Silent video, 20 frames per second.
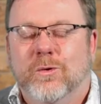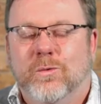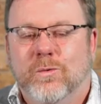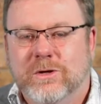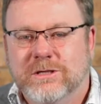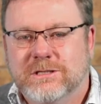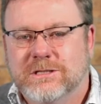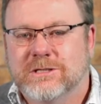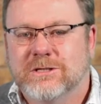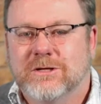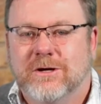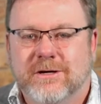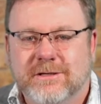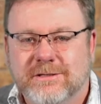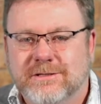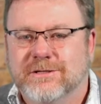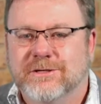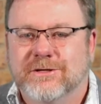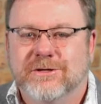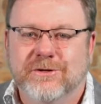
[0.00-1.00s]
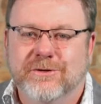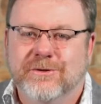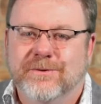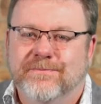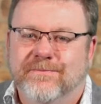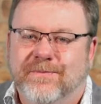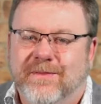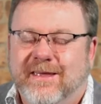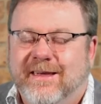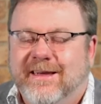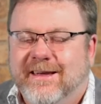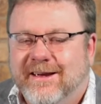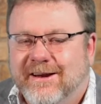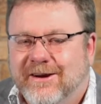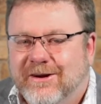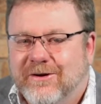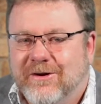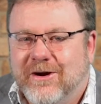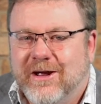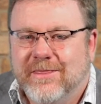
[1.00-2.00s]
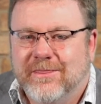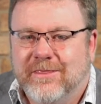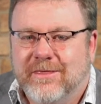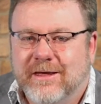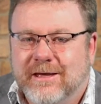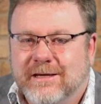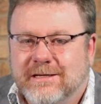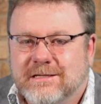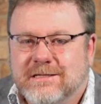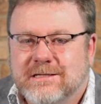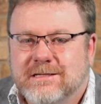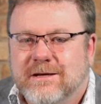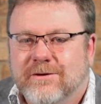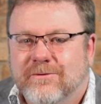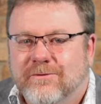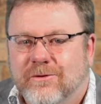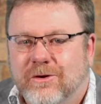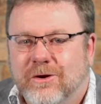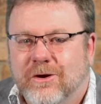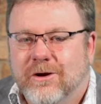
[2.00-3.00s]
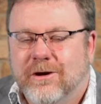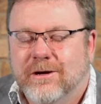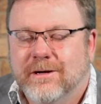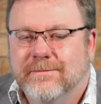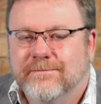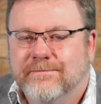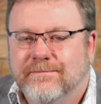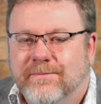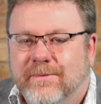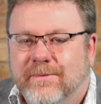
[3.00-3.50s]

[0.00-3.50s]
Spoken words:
we start to do great things for God.